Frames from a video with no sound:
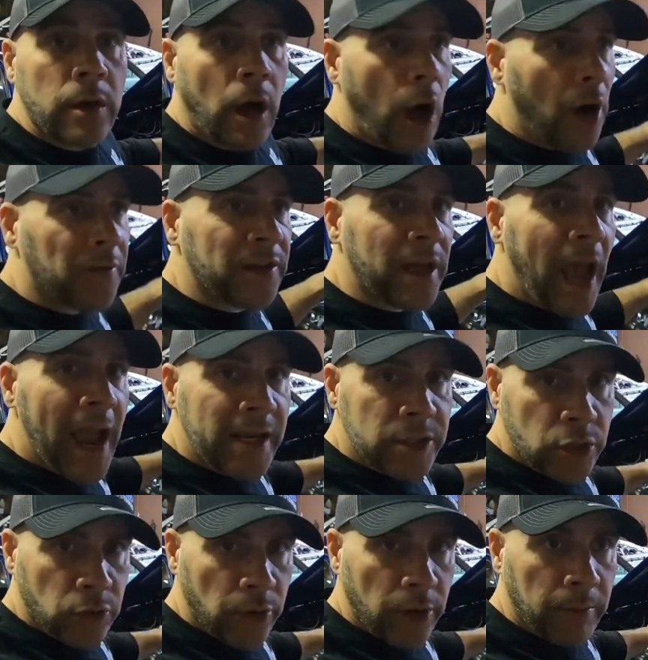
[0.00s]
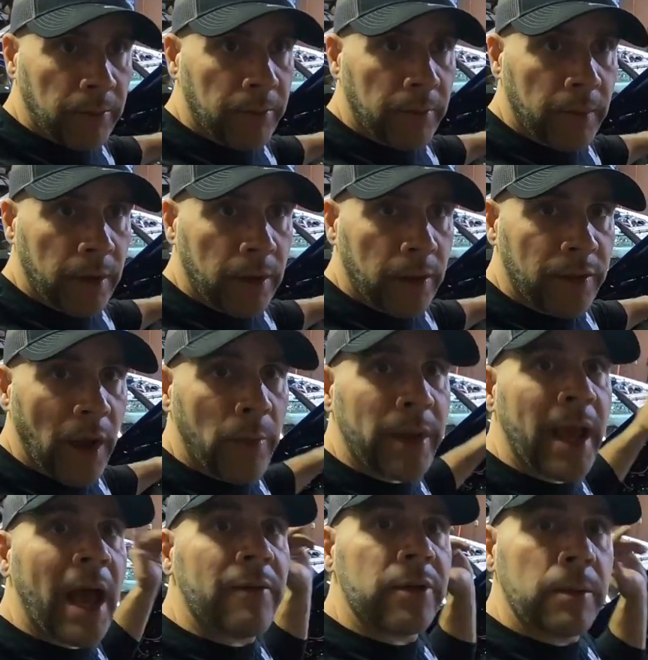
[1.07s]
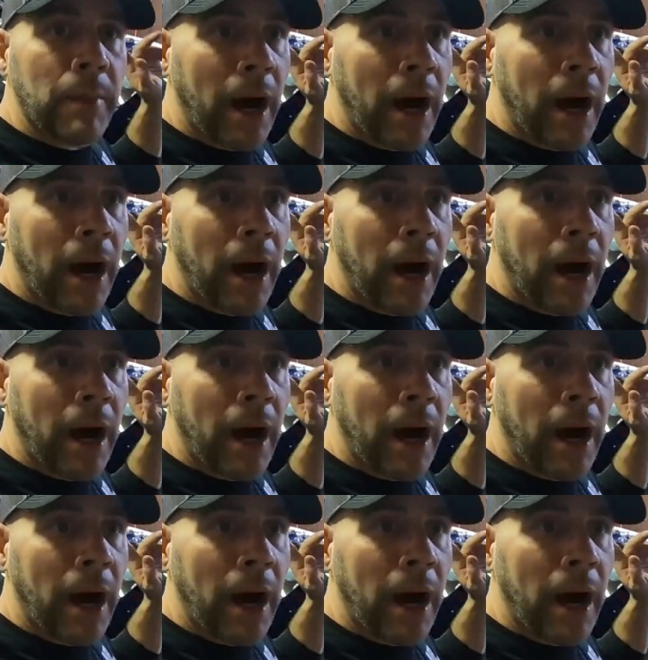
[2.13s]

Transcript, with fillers: on the A trim that we have in a